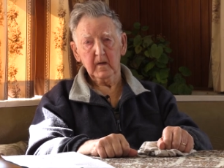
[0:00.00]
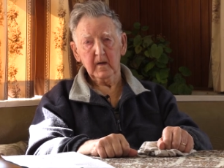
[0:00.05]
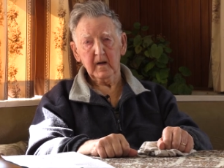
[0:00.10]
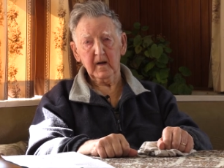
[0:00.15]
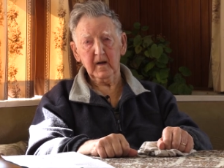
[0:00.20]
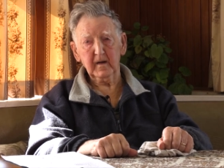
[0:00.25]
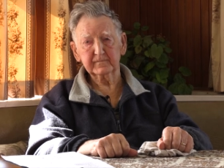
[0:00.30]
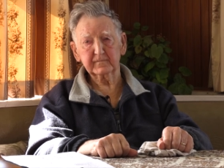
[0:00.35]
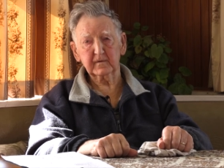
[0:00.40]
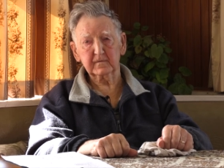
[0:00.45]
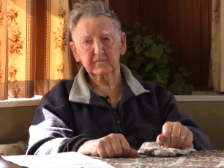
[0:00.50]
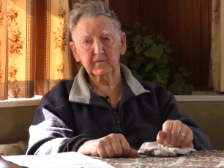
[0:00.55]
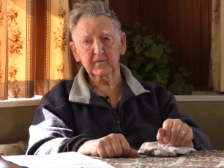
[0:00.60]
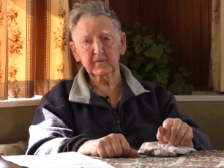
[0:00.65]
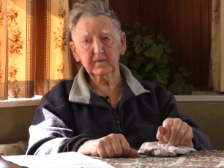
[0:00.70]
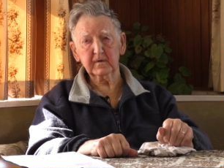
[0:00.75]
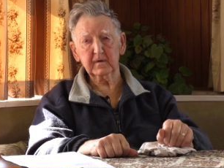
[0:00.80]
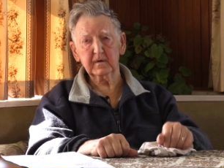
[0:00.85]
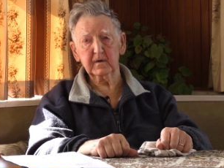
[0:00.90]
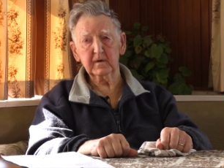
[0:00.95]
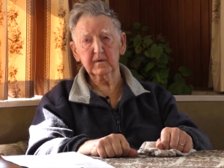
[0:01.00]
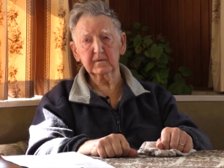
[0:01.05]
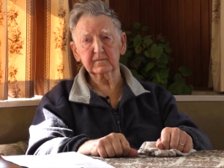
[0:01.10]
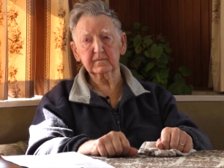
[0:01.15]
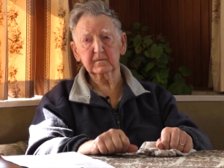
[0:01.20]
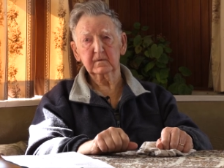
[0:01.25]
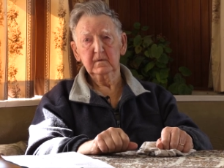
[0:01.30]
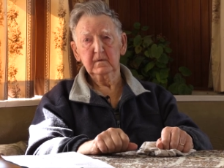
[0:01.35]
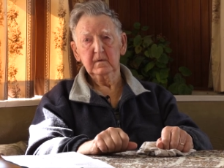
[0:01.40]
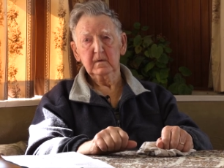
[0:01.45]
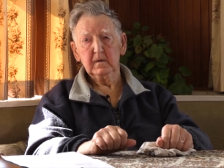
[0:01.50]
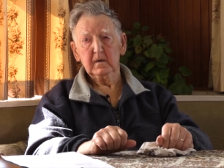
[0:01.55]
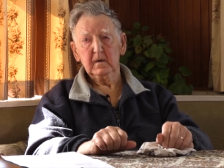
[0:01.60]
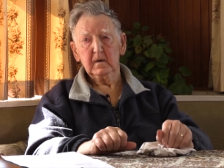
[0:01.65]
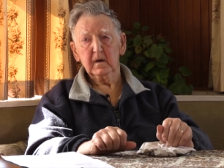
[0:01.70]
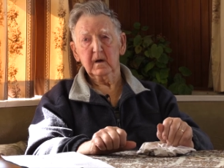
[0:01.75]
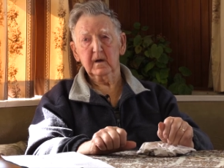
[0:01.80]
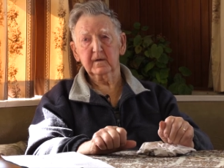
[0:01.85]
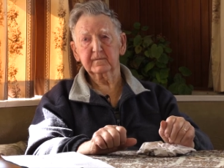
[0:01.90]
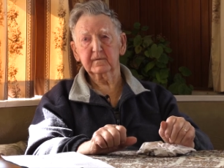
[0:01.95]
after 20 years,
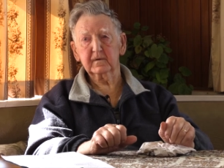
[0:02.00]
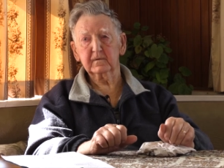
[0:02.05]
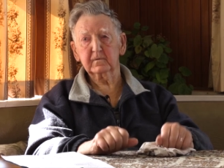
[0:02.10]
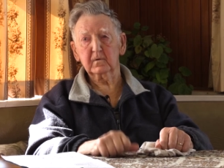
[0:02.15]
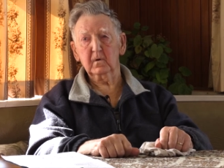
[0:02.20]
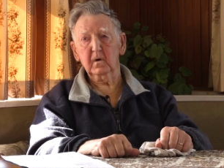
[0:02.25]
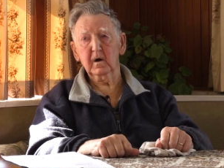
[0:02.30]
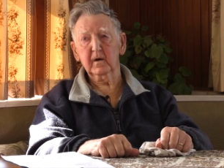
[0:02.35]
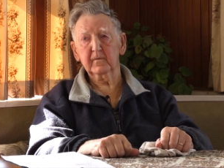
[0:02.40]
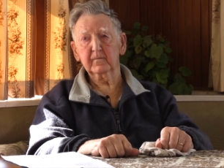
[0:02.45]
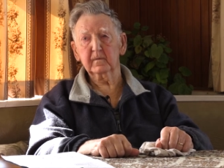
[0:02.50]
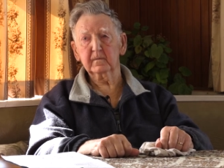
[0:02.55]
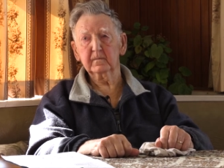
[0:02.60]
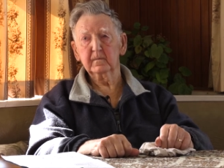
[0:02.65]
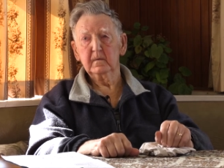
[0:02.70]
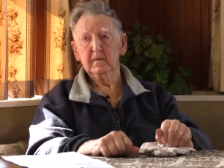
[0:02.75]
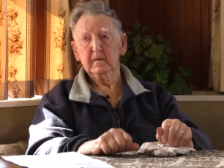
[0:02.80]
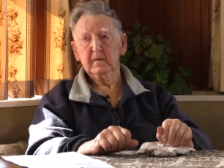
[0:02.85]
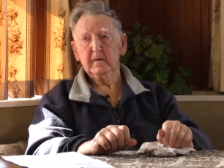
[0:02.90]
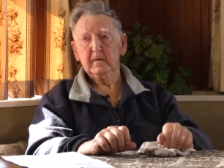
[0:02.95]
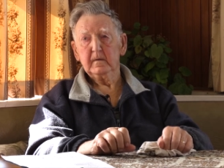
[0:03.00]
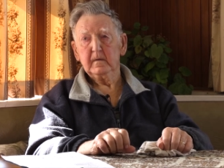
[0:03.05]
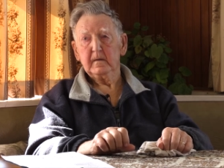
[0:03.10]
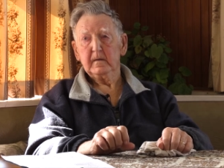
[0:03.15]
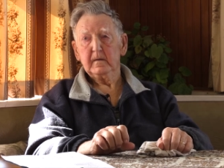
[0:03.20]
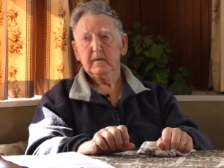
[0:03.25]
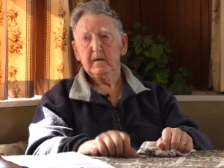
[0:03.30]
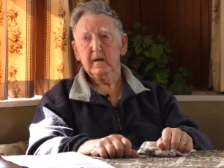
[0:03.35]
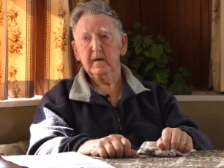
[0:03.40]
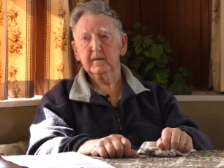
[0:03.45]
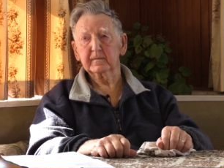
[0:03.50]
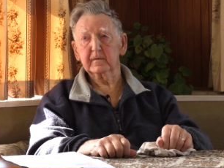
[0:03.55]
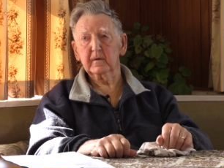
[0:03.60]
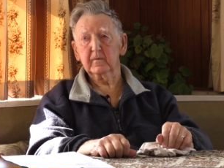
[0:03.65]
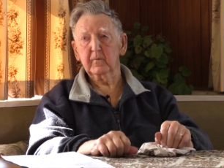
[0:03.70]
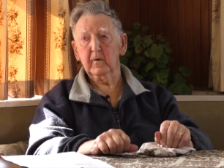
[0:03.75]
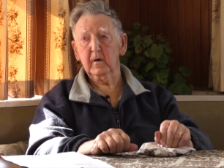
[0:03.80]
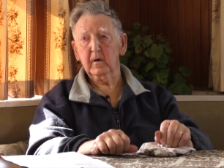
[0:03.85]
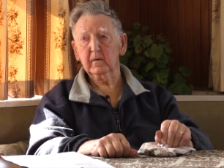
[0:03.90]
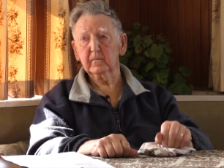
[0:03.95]
I said to Ivan, I said,
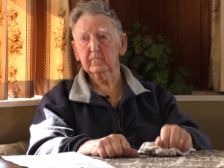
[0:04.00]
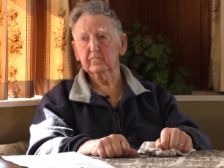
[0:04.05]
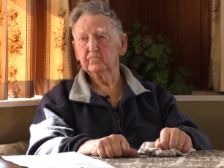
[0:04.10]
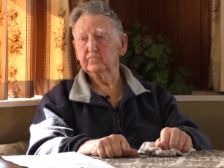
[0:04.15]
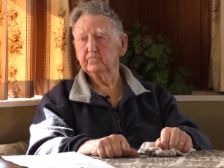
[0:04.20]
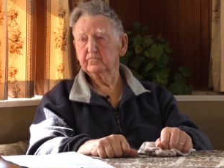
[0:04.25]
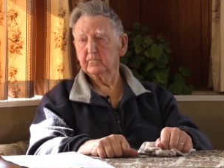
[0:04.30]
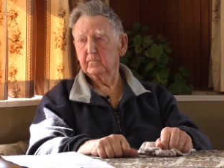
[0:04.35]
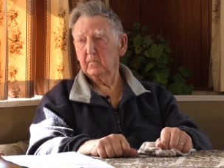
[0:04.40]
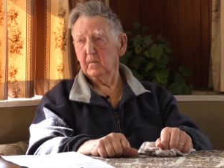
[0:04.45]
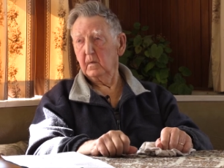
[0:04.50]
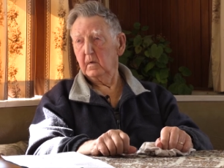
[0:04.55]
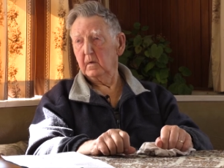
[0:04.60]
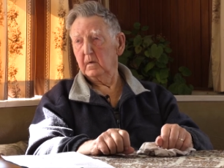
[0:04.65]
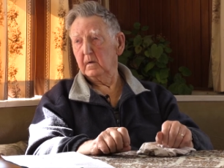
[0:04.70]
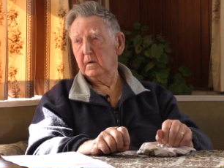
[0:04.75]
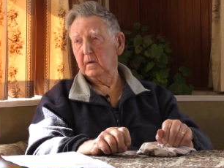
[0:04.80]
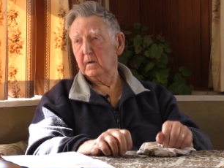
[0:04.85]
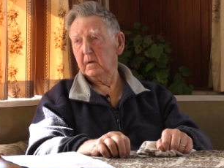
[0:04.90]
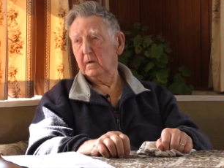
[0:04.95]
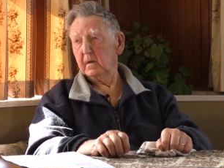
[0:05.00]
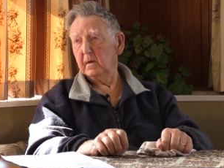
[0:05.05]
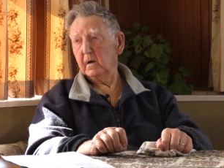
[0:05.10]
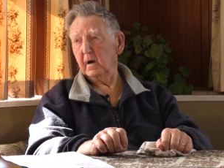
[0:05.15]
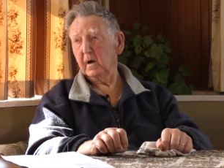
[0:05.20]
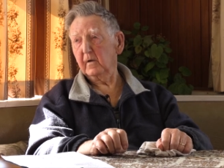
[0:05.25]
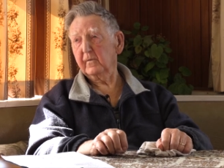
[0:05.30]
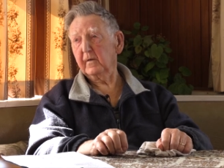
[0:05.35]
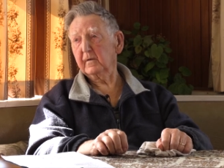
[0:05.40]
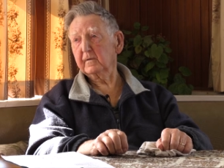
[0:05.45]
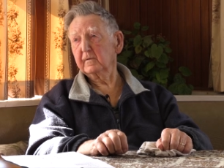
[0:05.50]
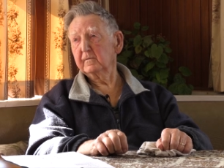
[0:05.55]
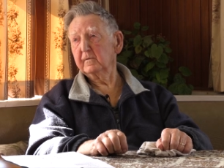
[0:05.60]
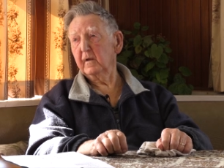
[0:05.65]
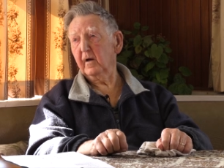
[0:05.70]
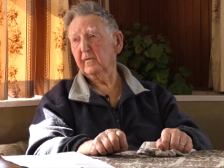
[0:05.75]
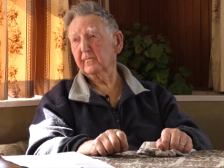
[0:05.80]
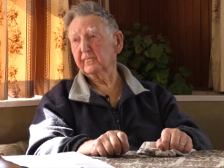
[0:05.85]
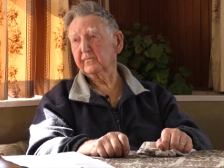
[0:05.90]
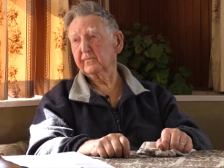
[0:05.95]
well, I've had
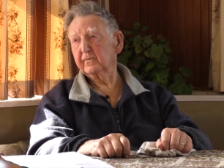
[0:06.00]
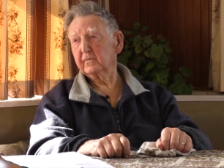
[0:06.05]
enough.